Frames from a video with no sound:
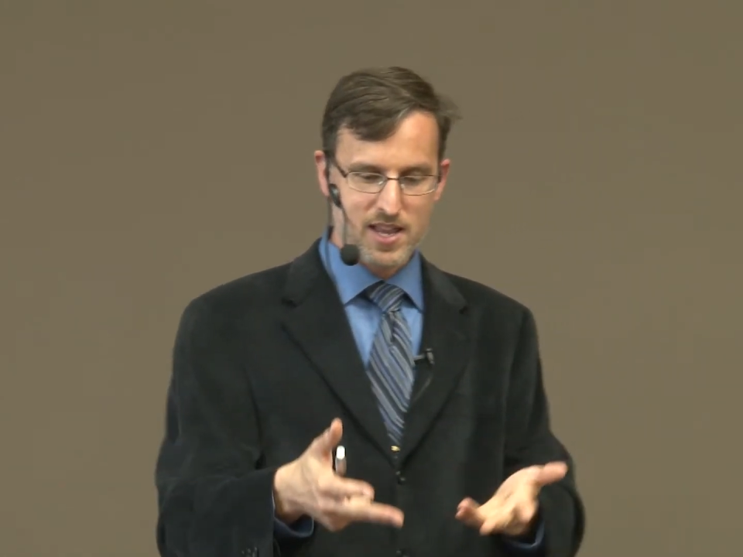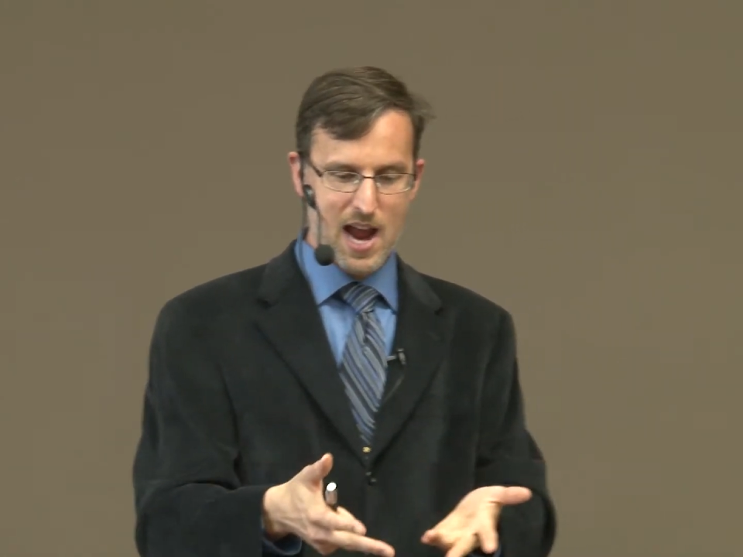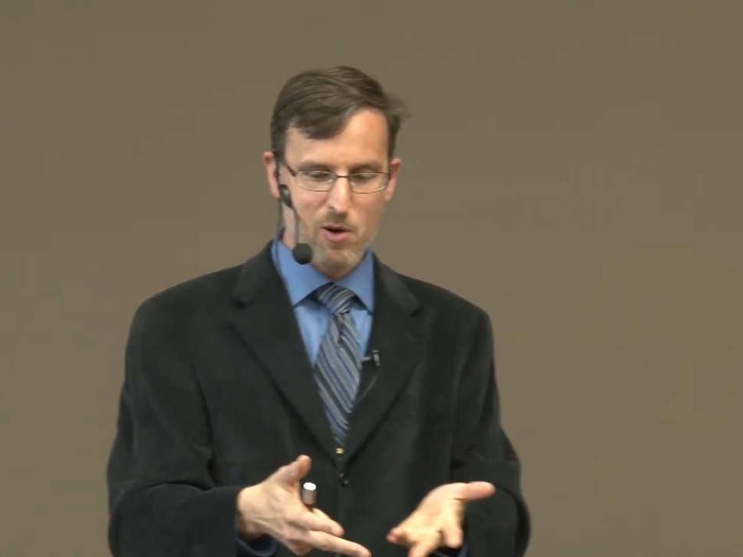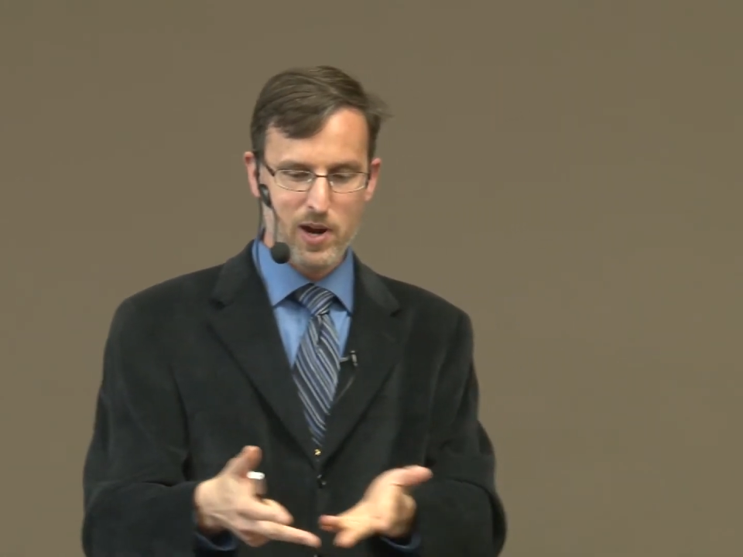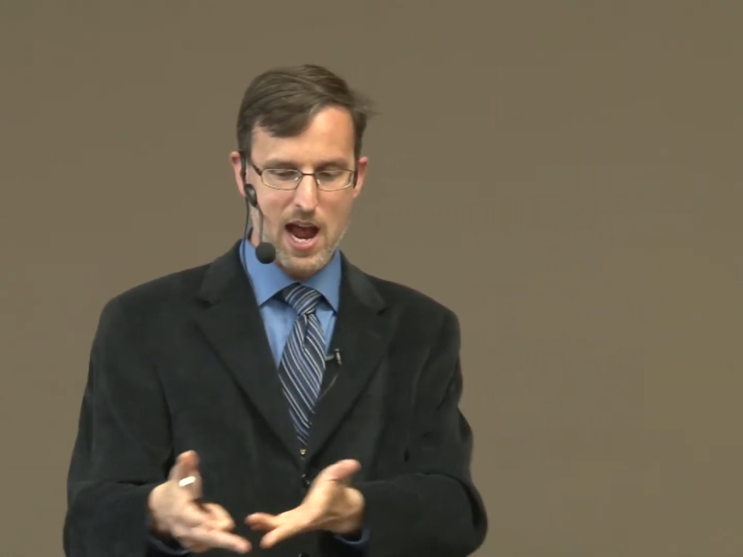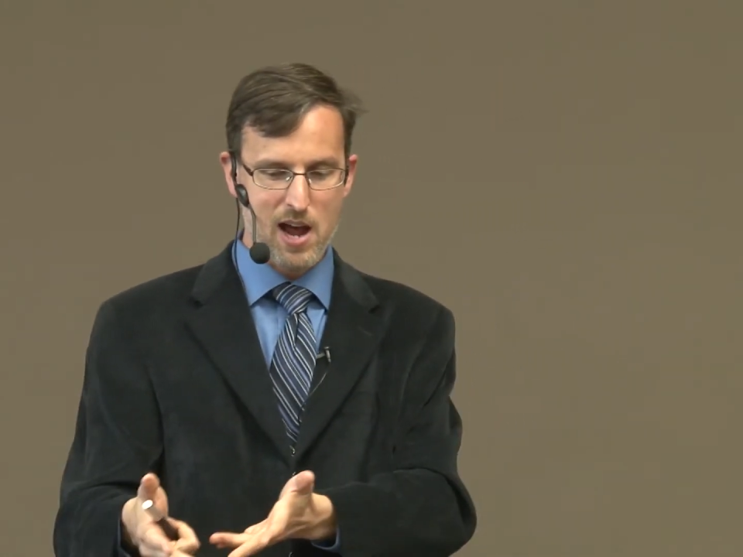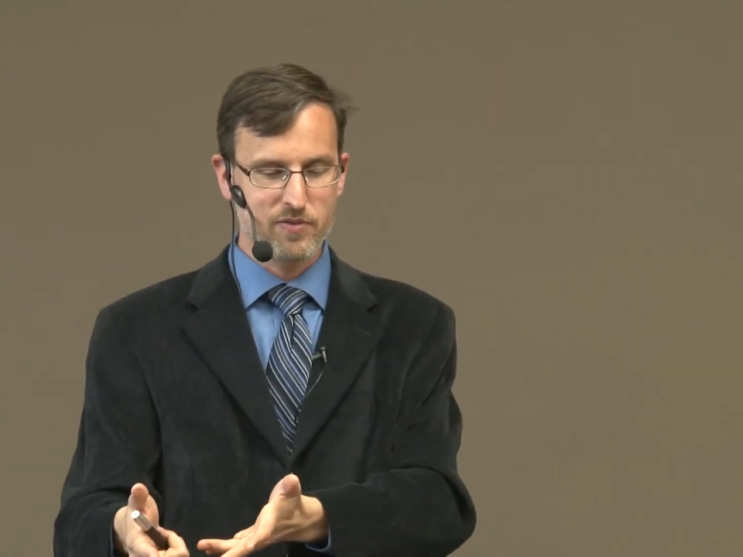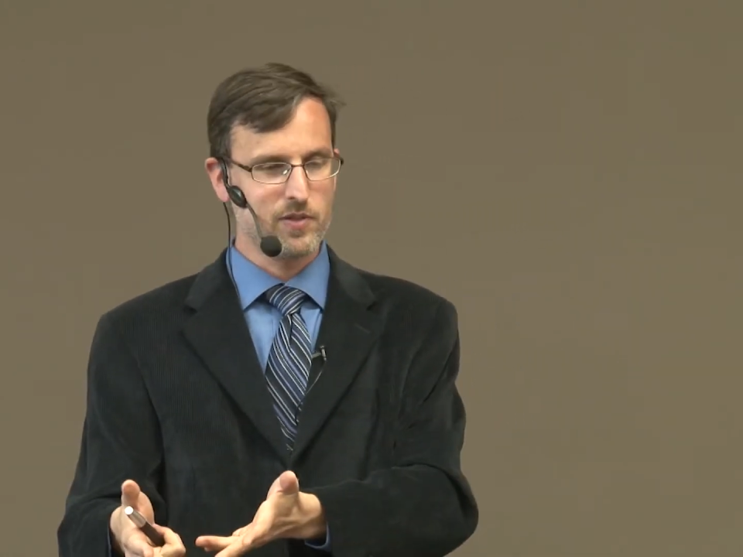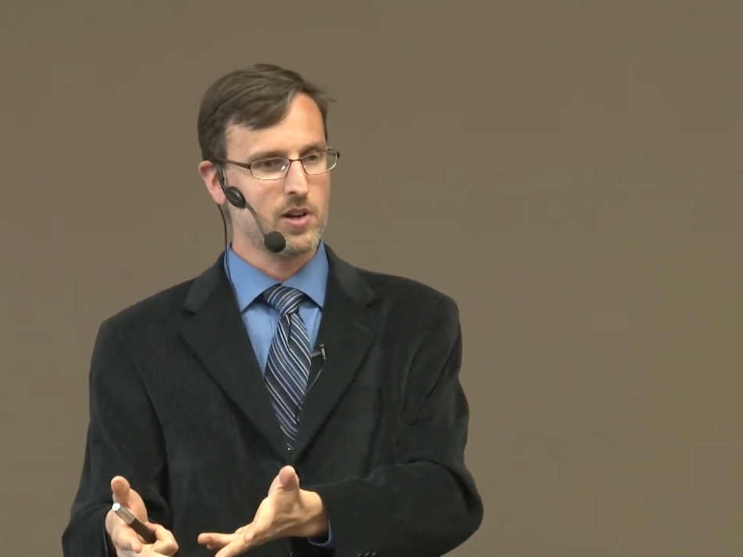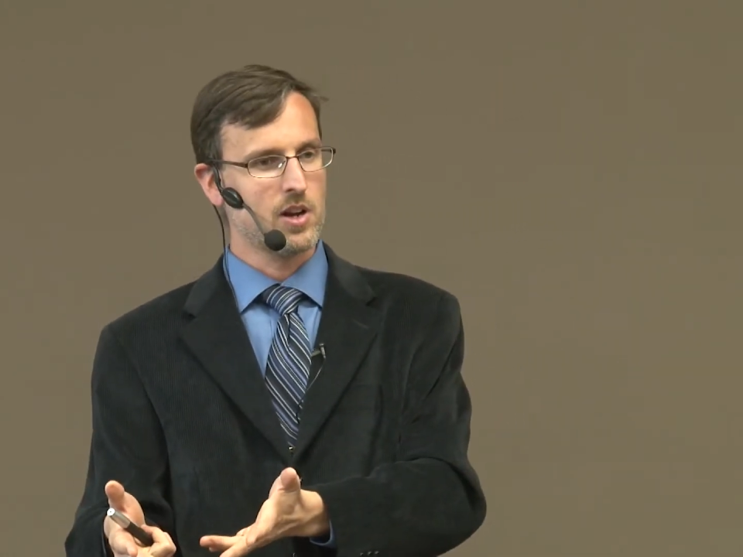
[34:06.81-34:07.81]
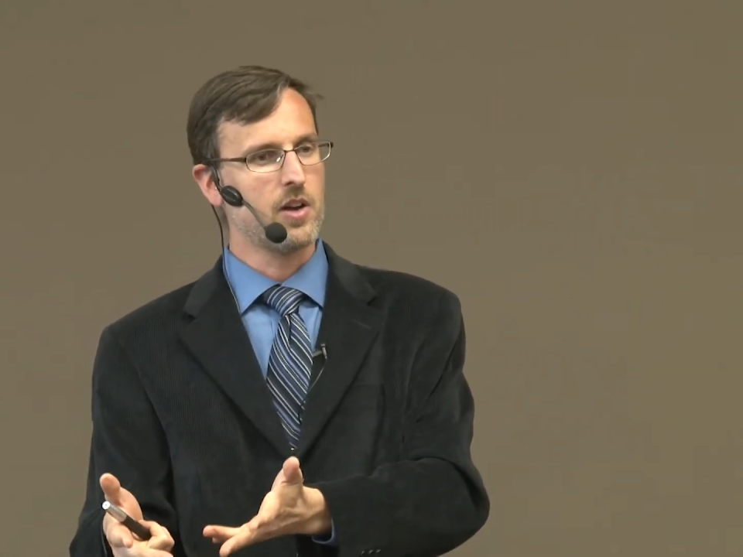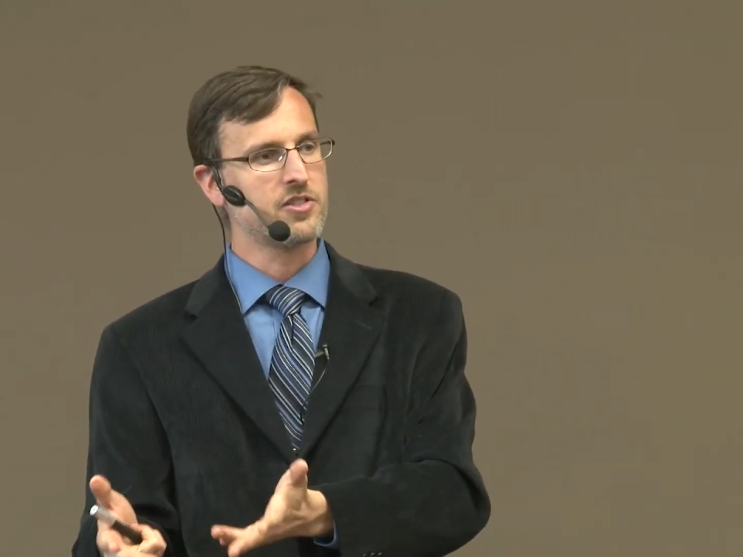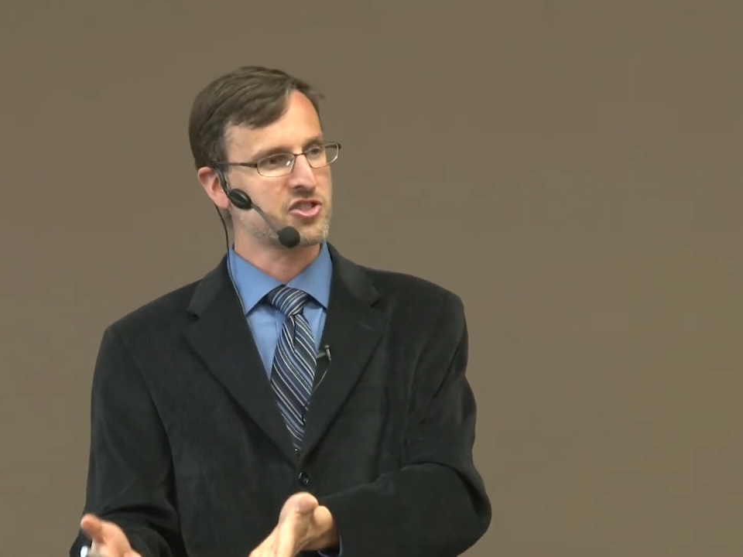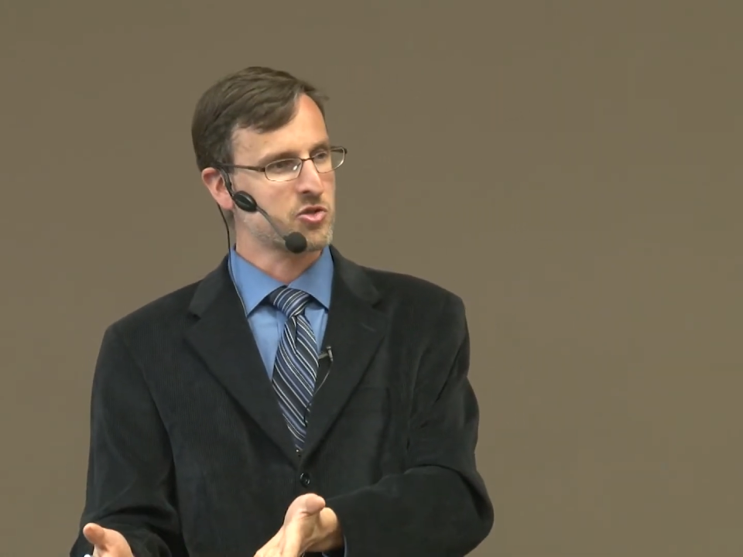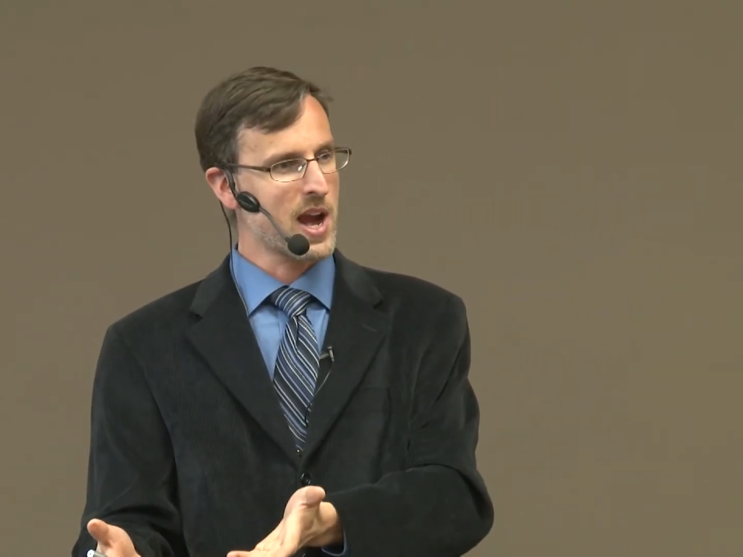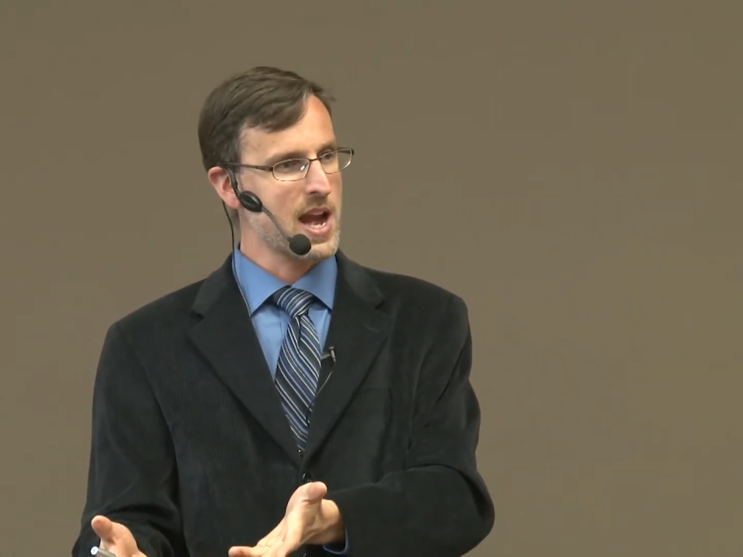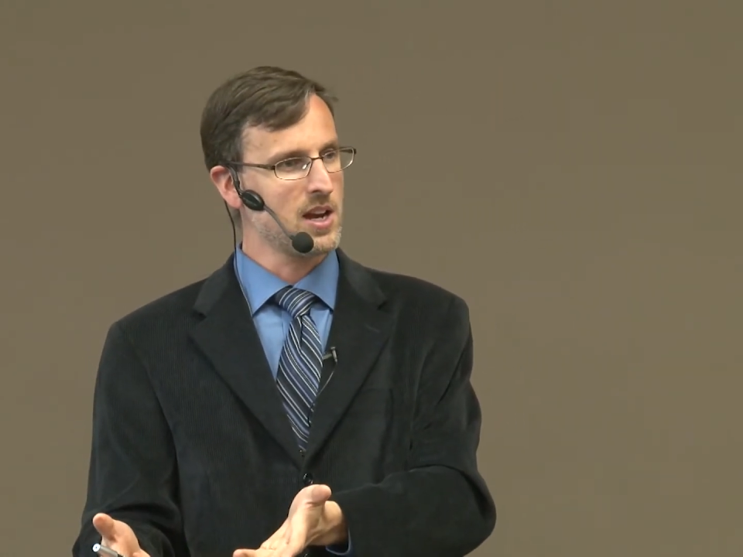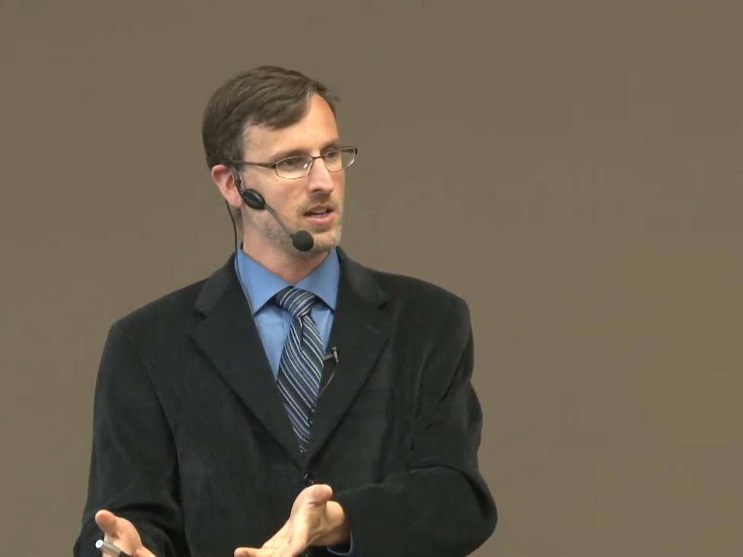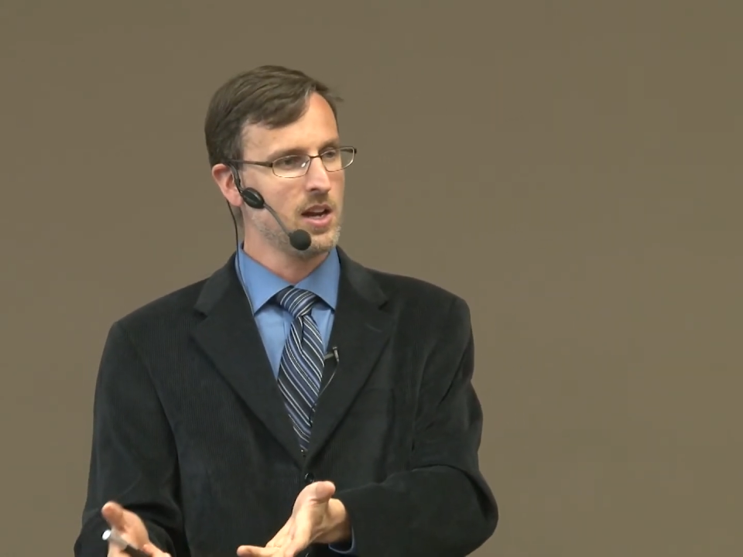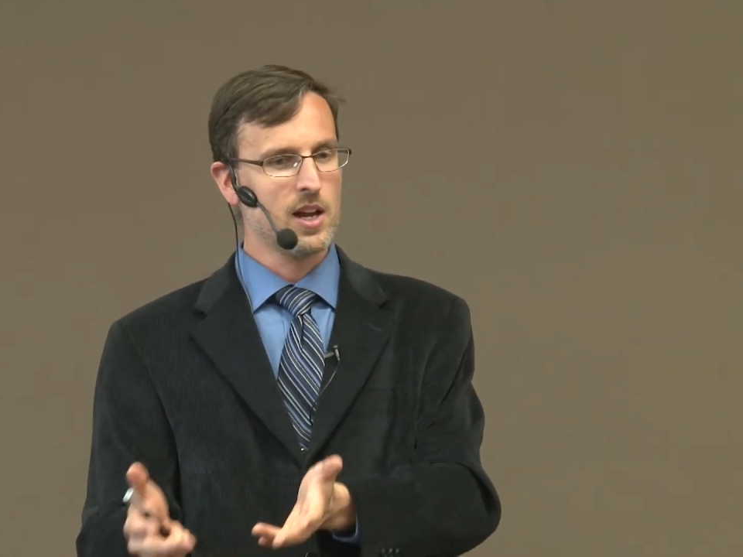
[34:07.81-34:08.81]
now we have a
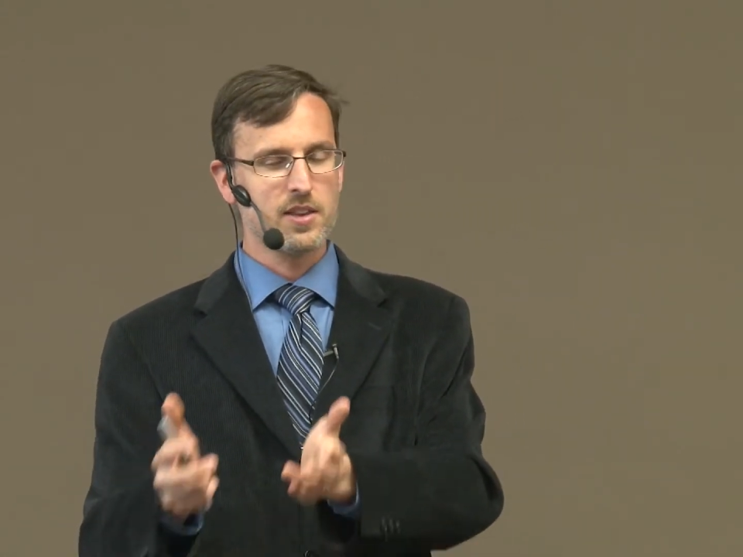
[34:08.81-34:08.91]
strain